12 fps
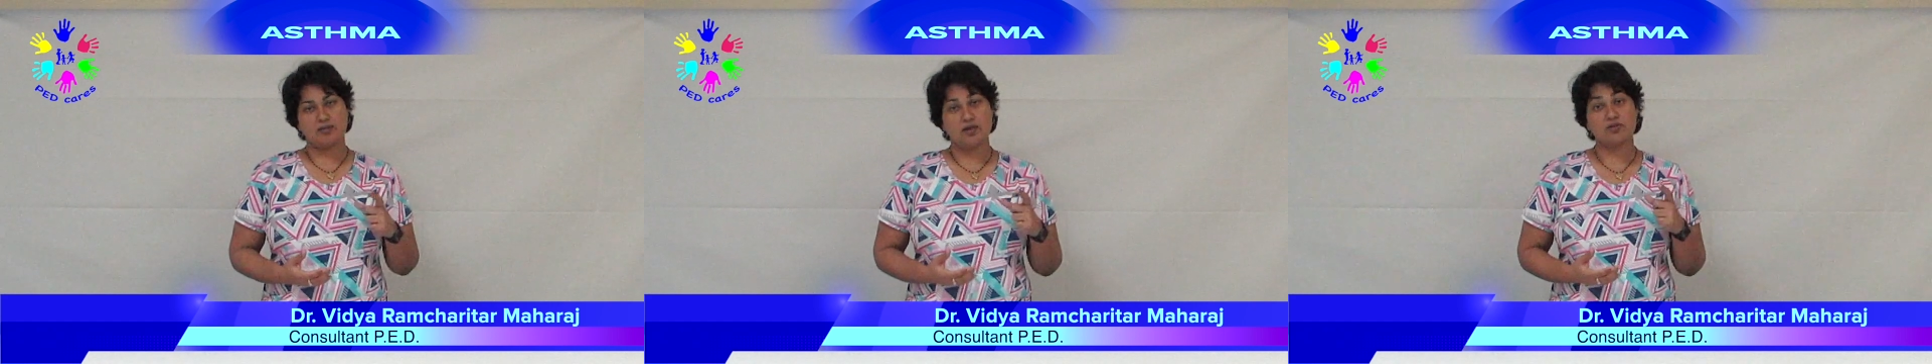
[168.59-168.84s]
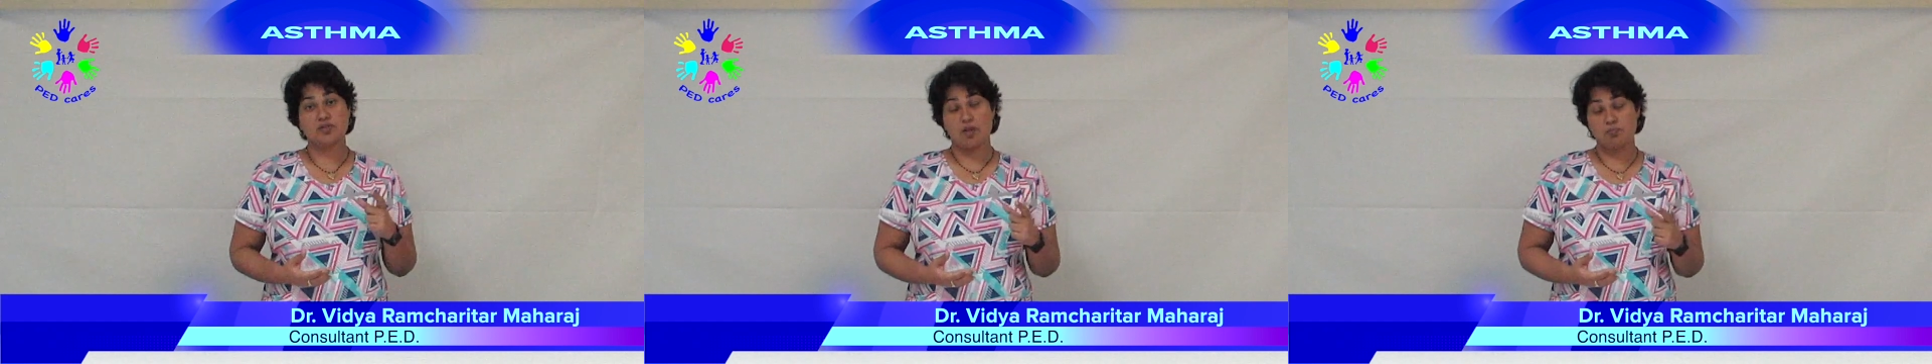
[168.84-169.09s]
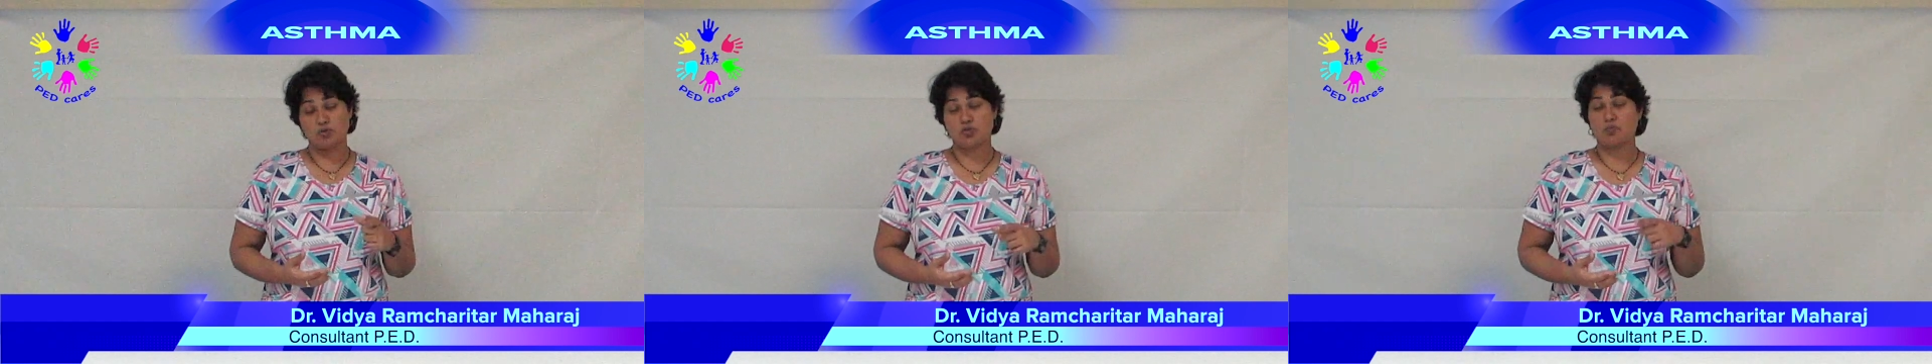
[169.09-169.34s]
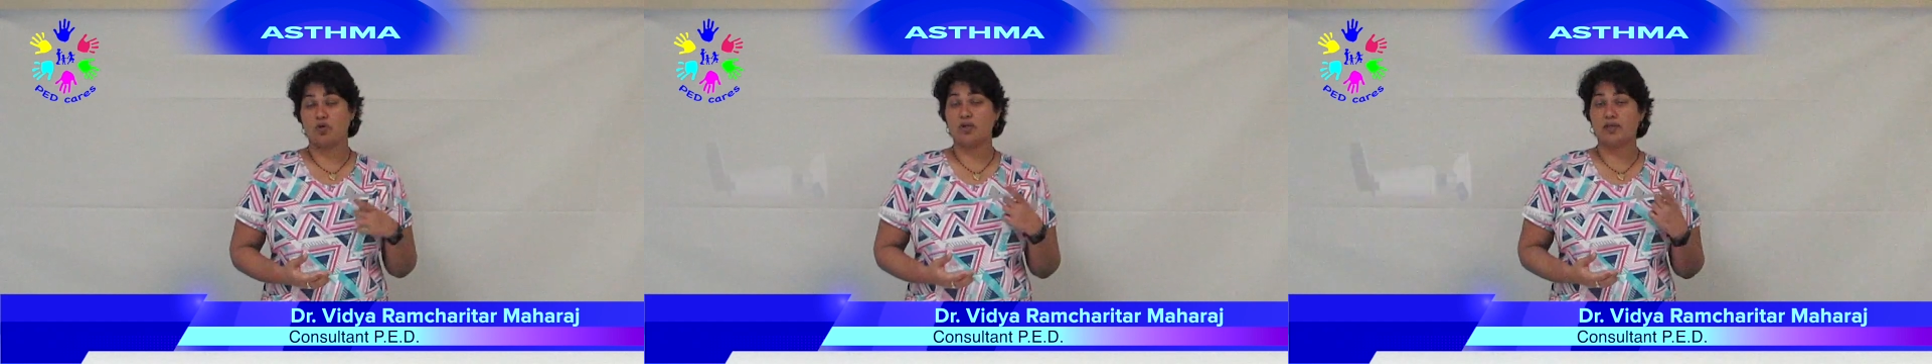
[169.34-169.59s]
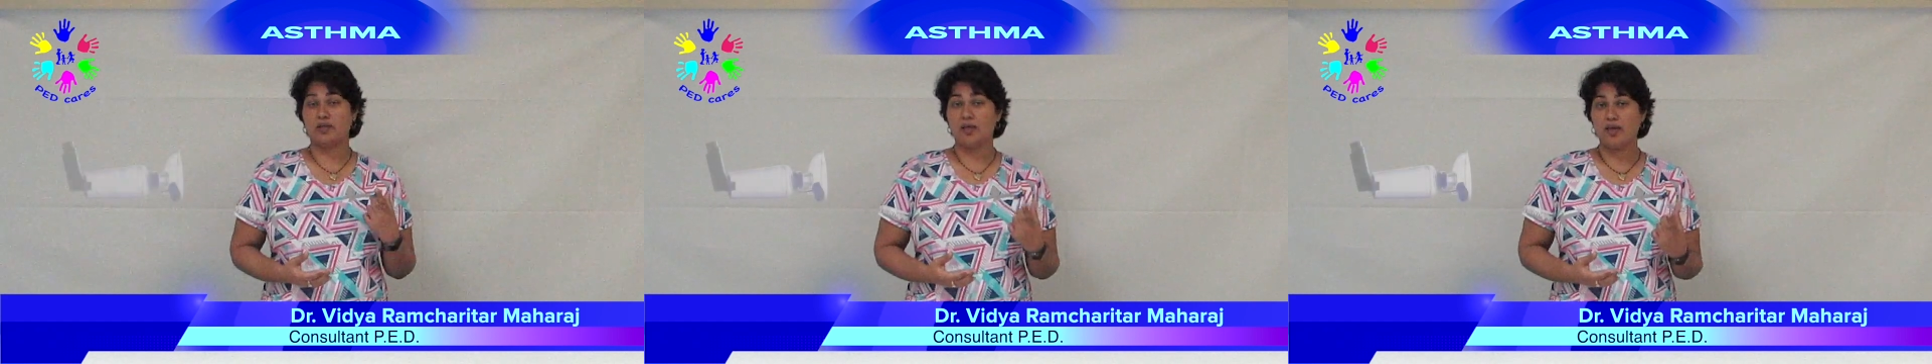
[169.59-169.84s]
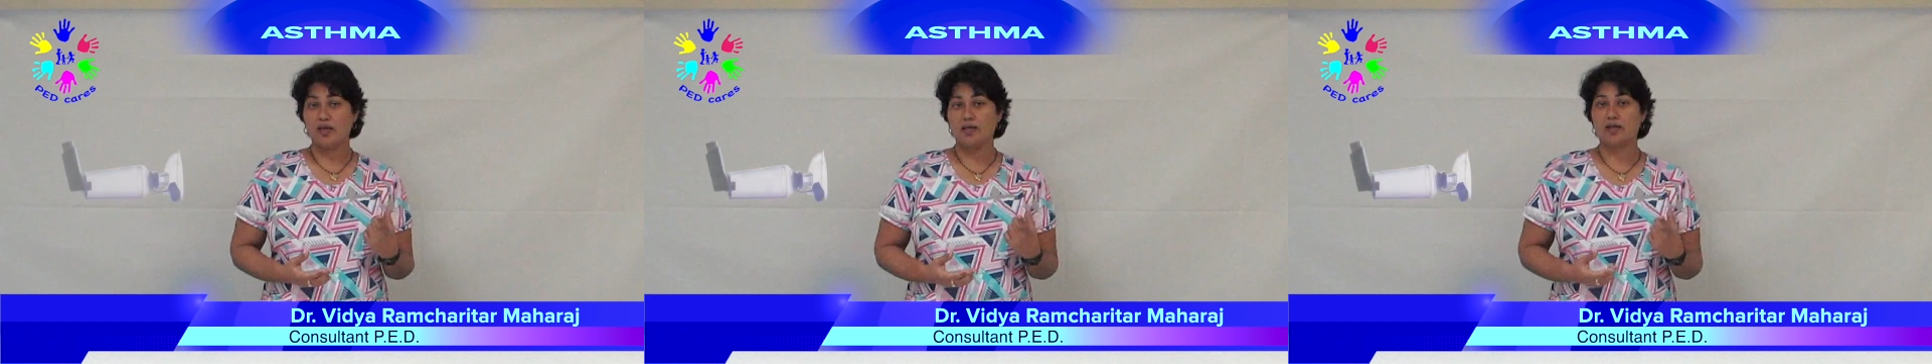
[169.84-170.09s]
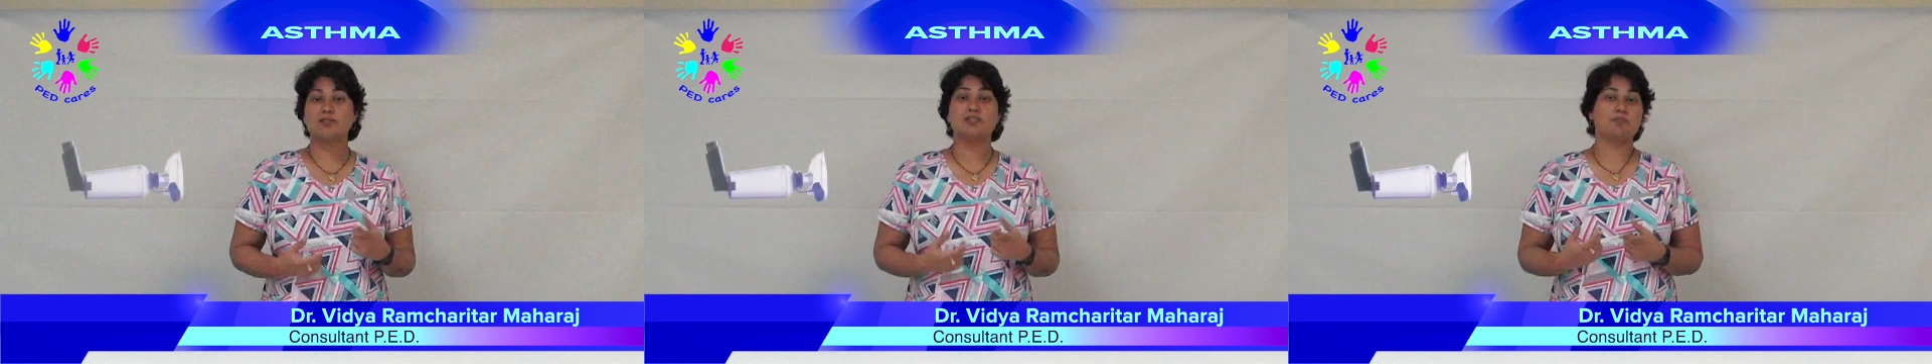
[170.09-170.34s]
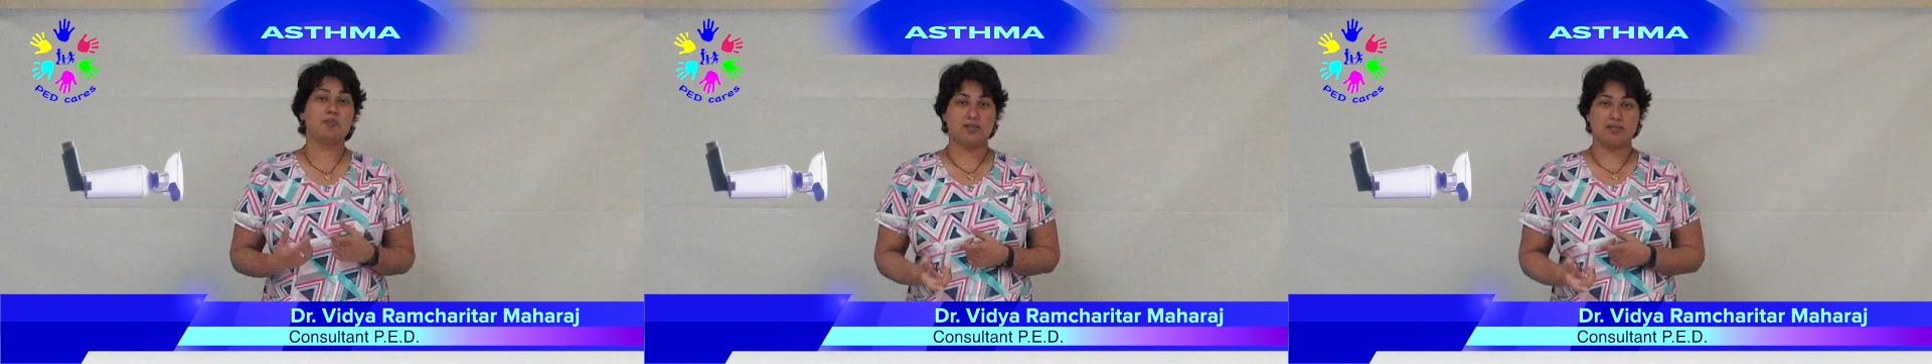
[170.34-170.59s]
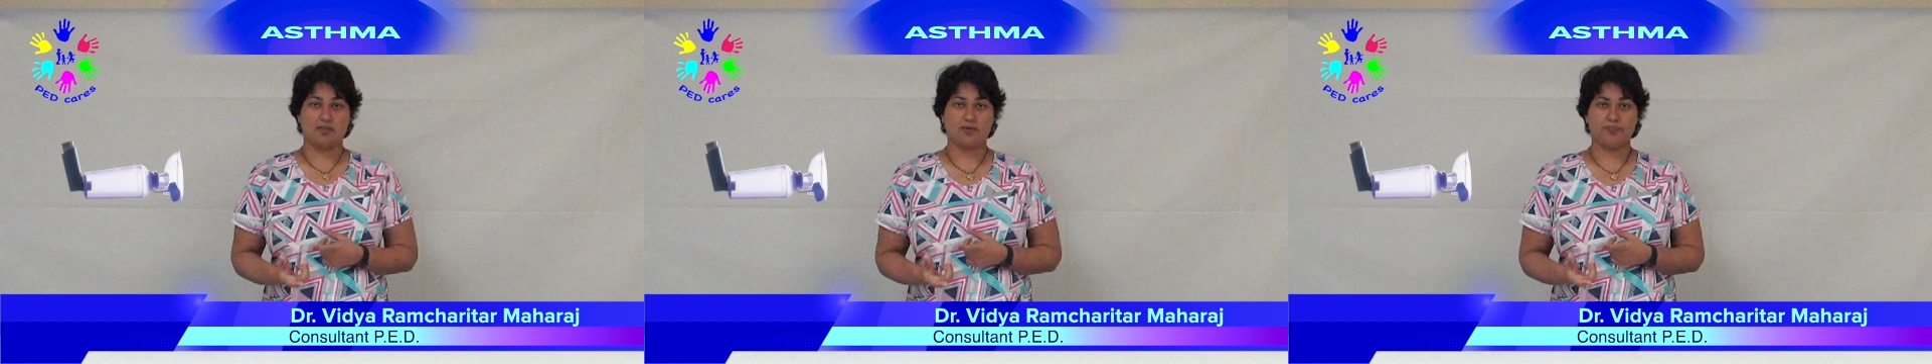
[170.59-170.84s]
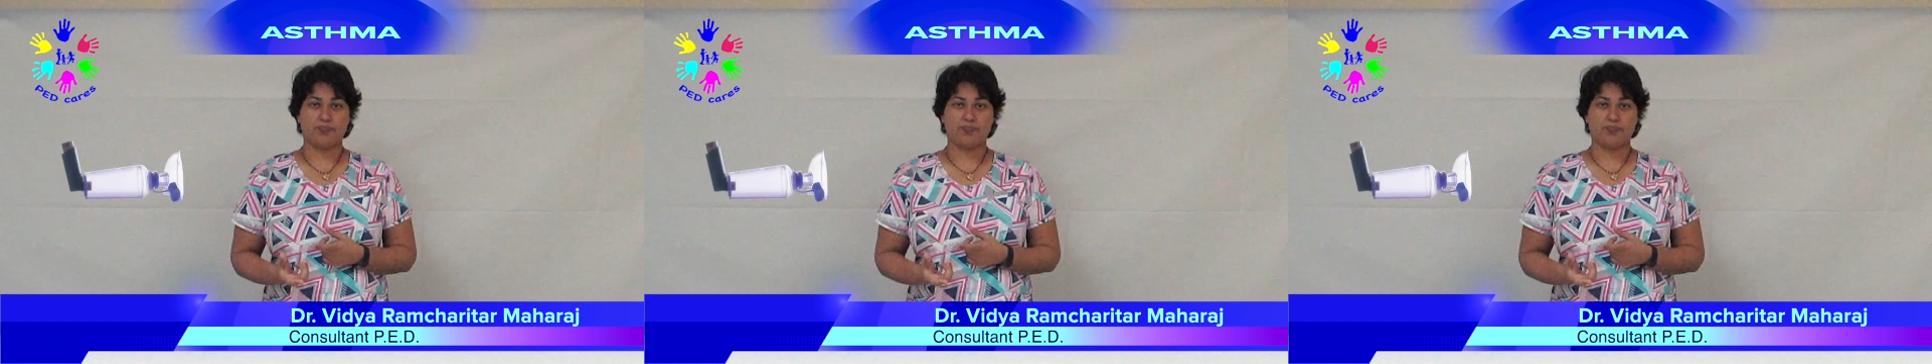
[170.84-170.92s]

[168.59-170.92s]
salbutamol inhaler and spacer.